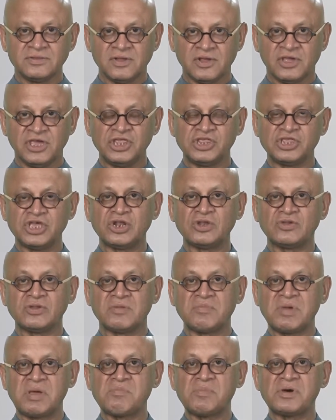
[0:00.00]
Key thing to
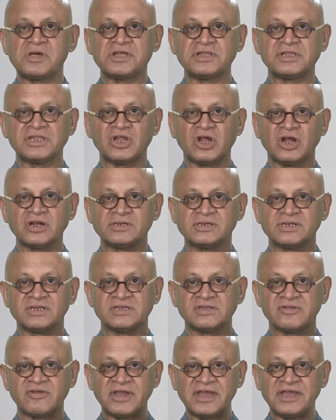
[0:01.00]
remember, it's not
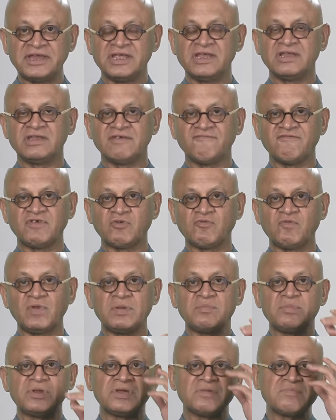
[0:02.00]
just radiative
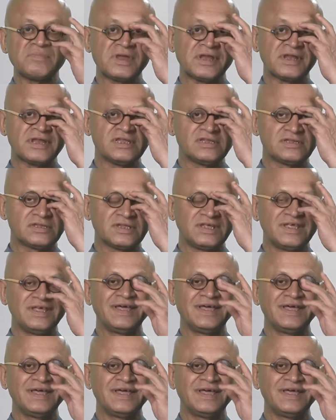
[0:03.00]
equilibrium, it is